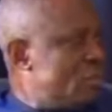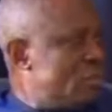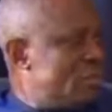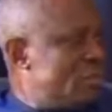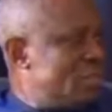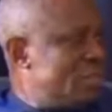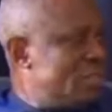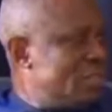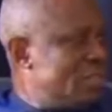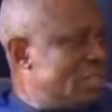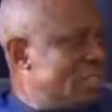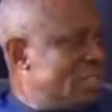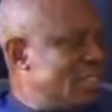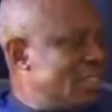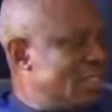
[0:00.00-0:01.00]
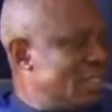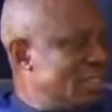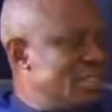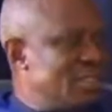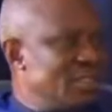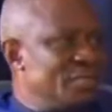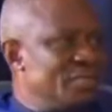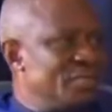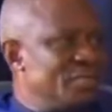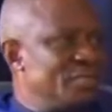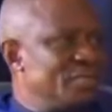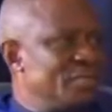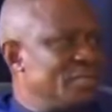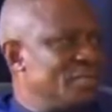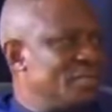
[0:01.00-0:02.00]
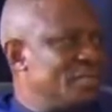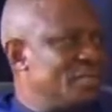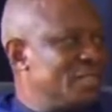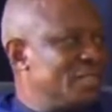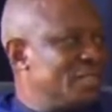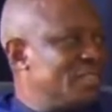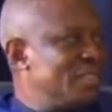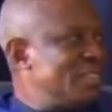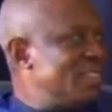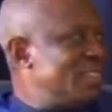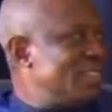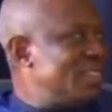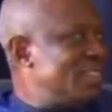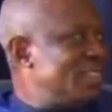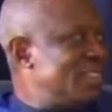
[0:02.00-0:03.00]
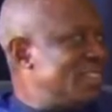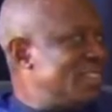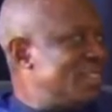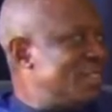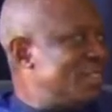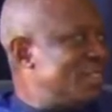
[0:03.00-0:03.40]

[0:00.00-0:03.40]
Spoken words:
(silent)